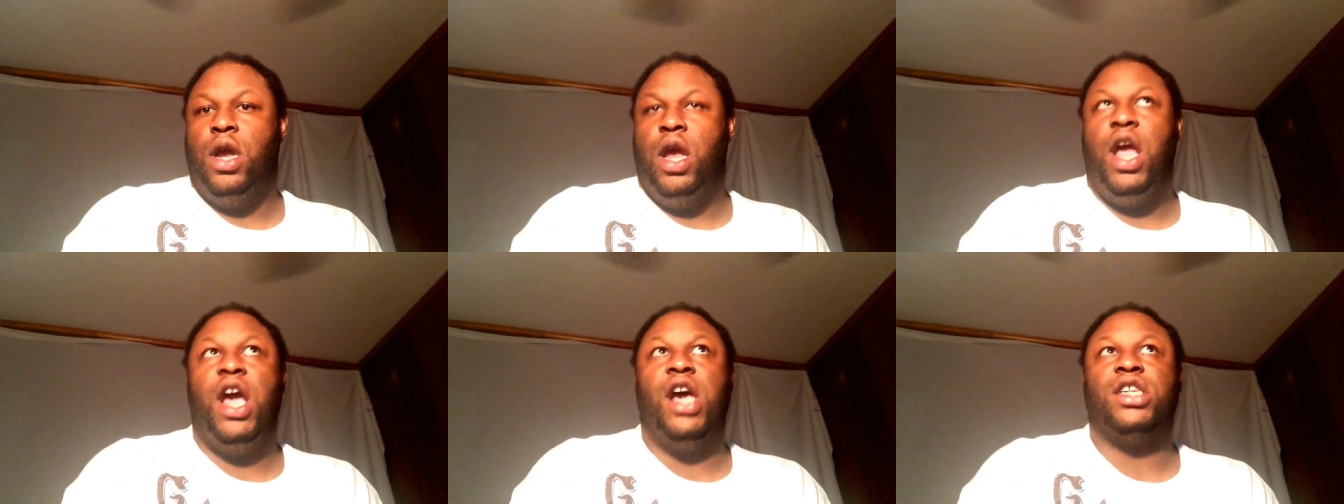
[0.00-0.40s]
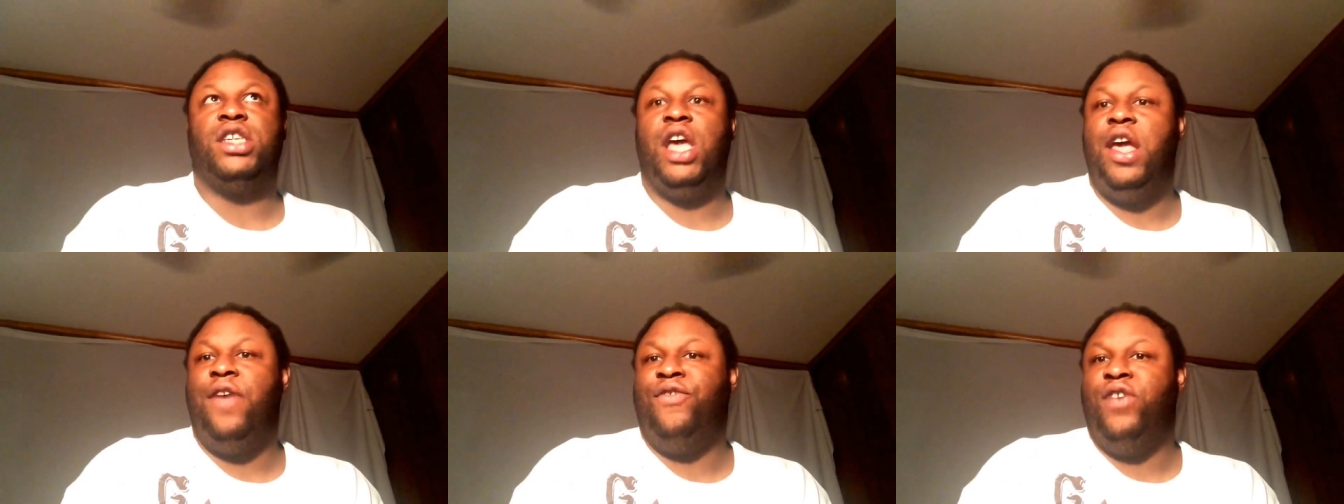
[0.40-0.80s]
Is
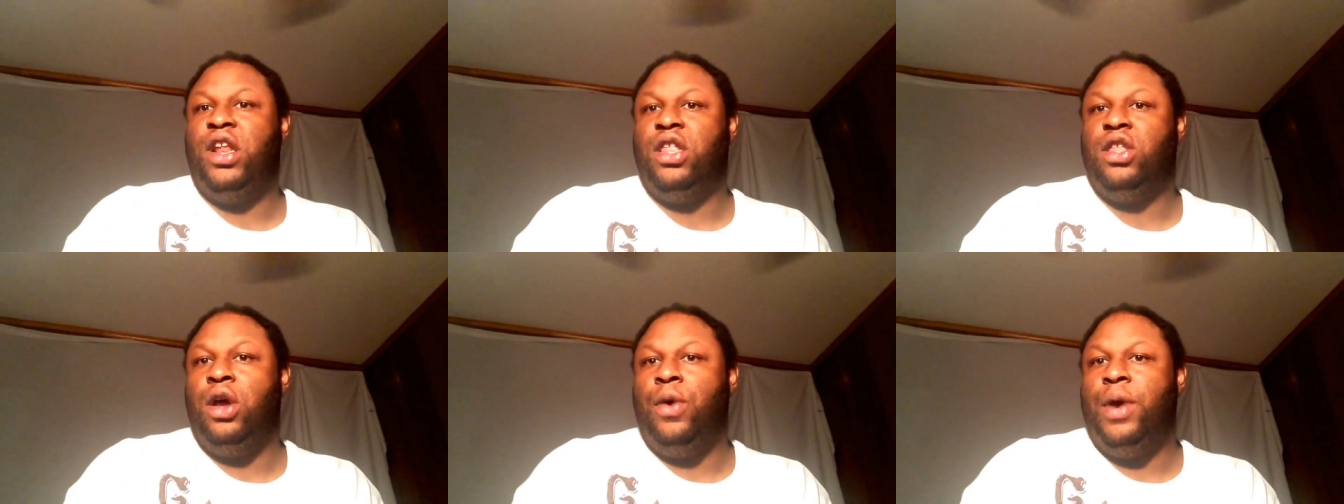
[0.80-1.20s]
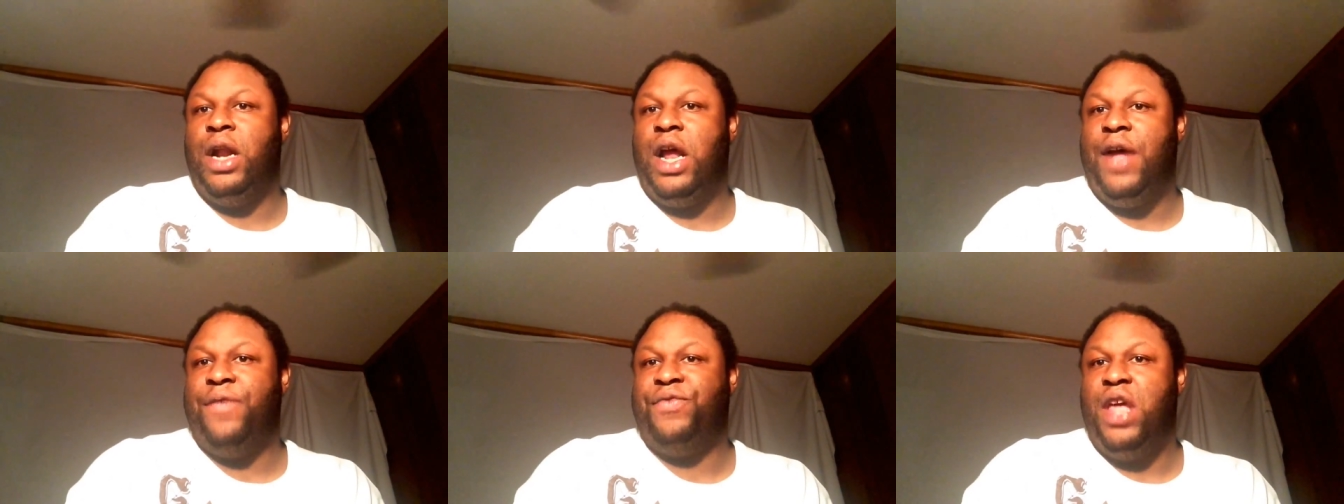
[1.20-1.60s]
he finna do what
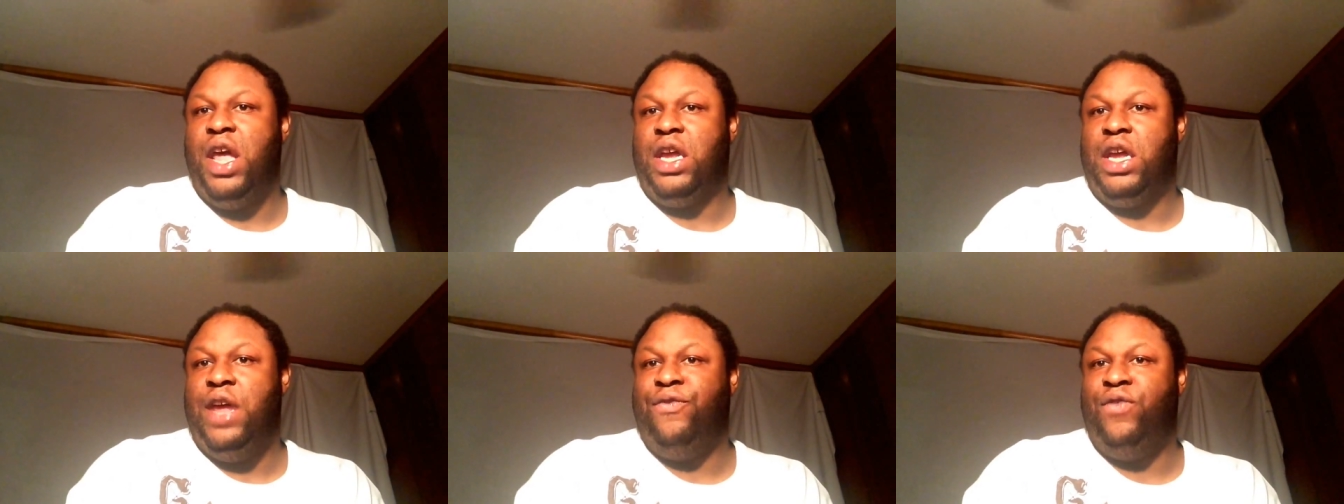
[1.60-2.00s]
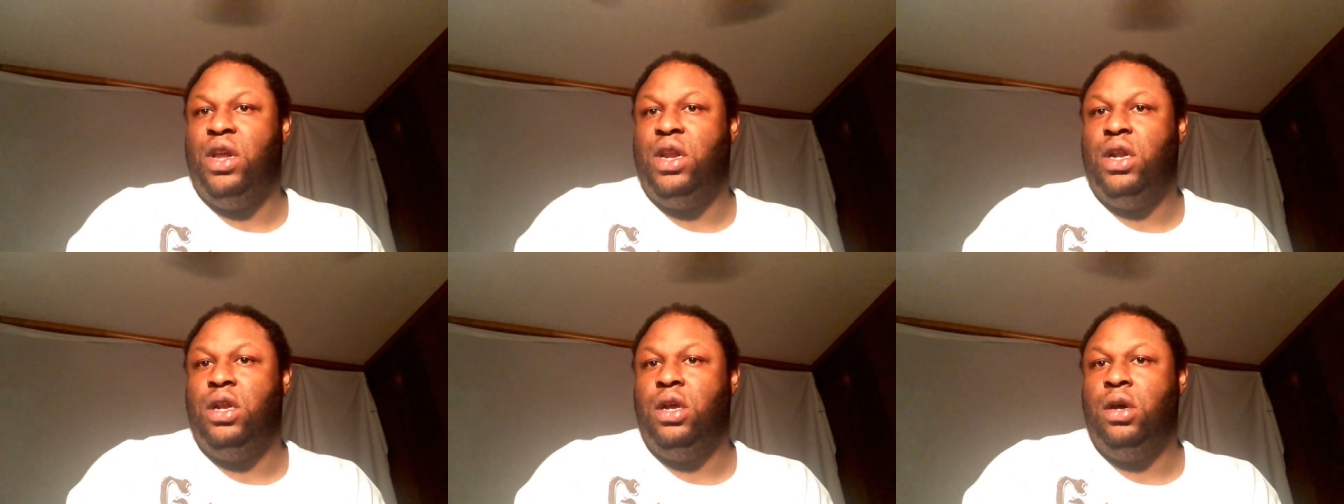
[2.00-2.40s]
I think he
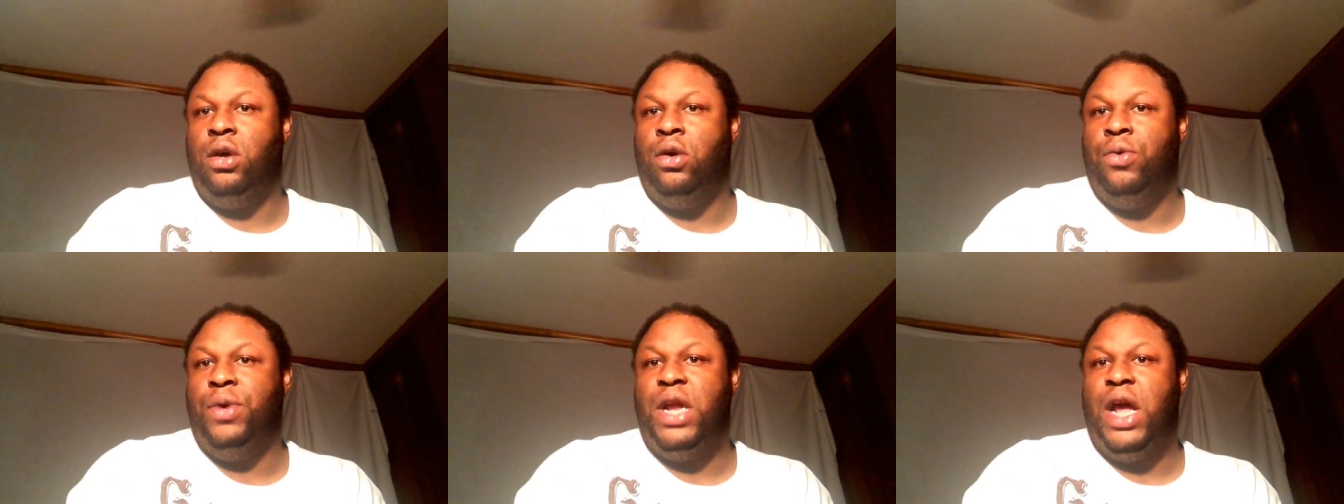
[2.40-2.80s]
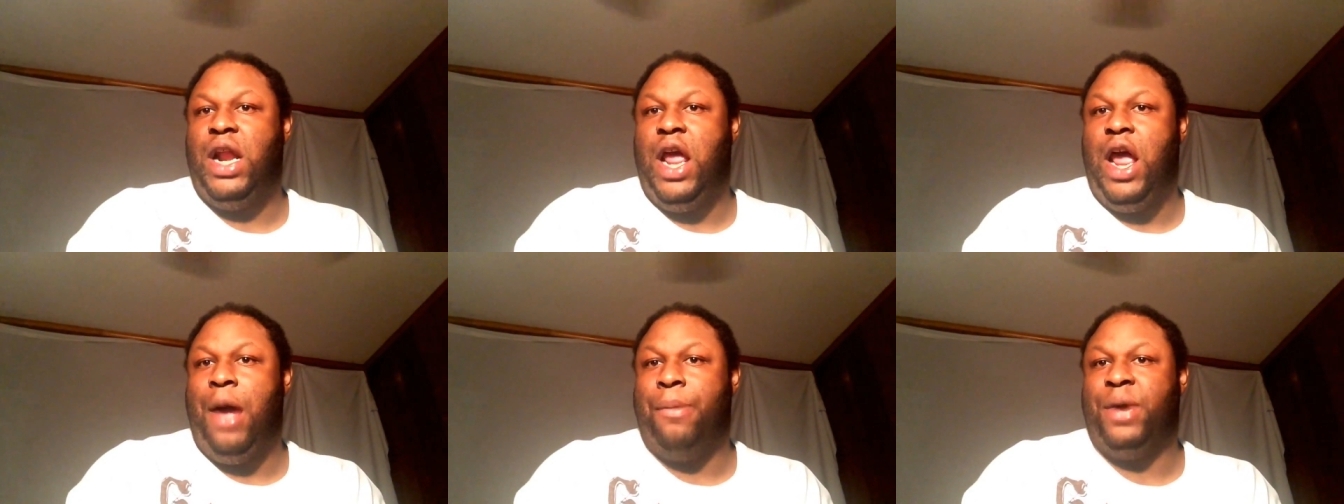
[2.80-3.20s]
finna do with that
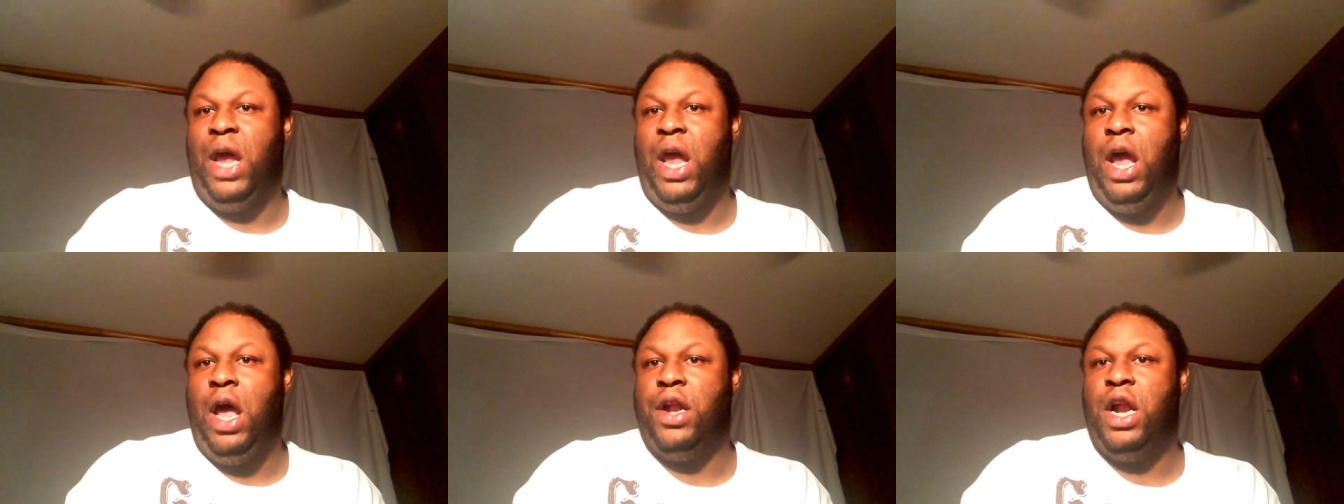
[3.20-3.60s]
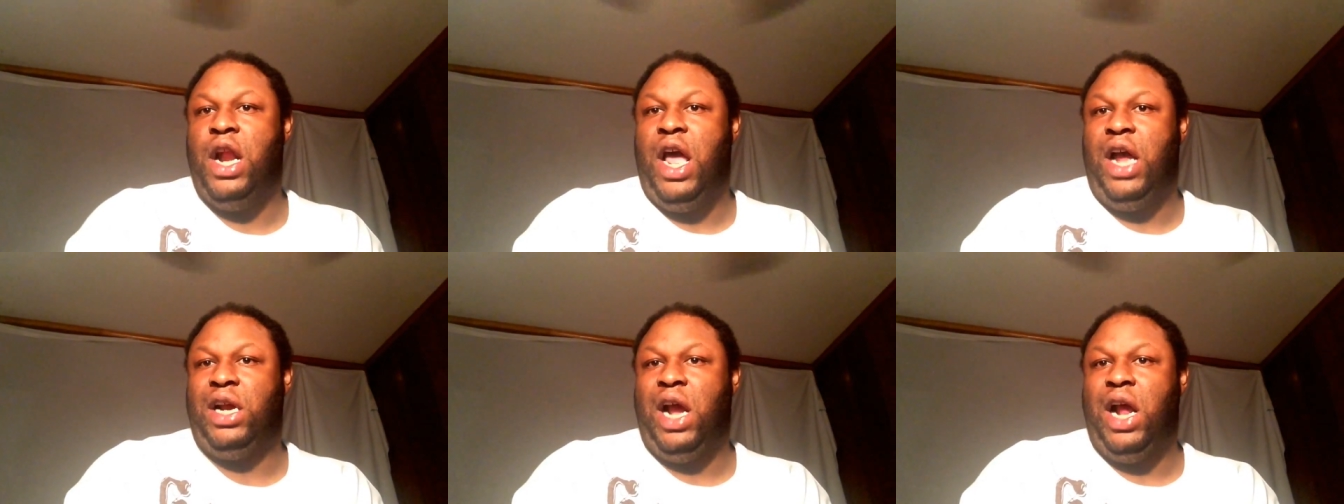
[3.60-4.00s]
damn count and
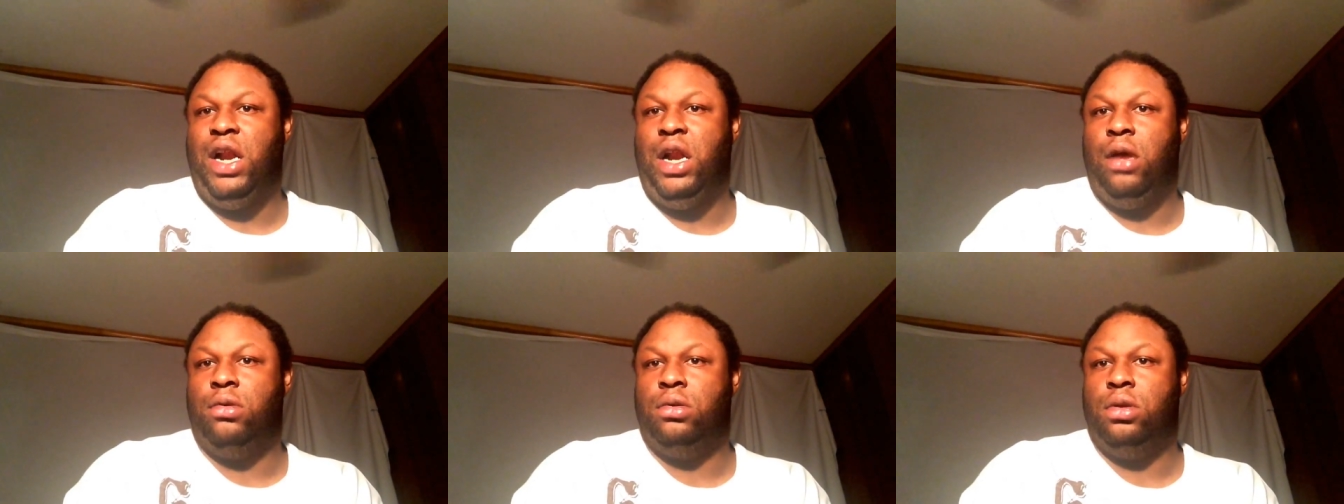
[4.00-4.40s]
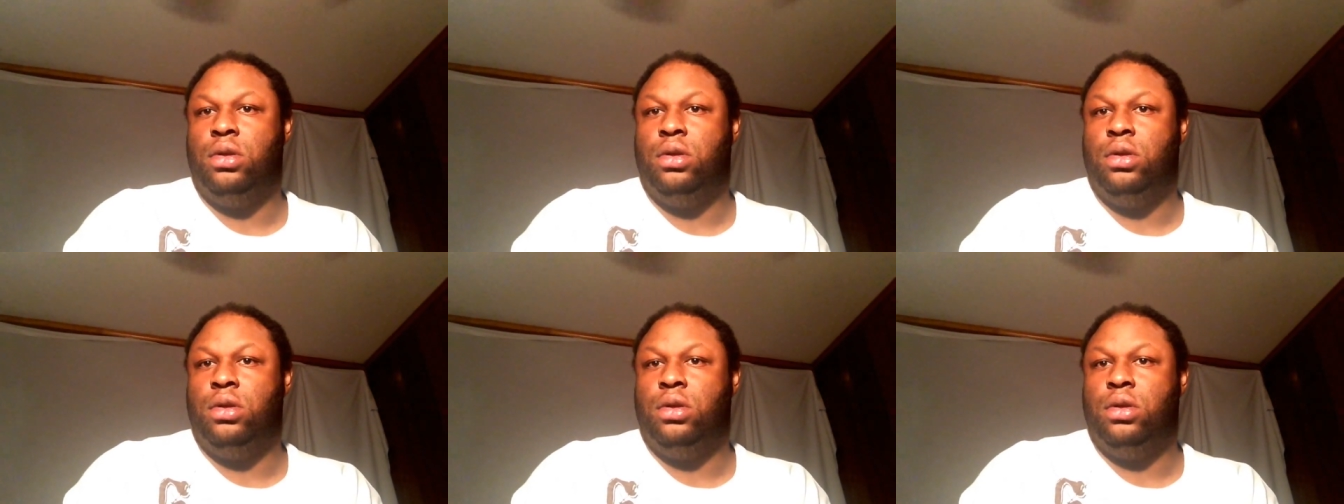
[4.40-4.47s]
I got the...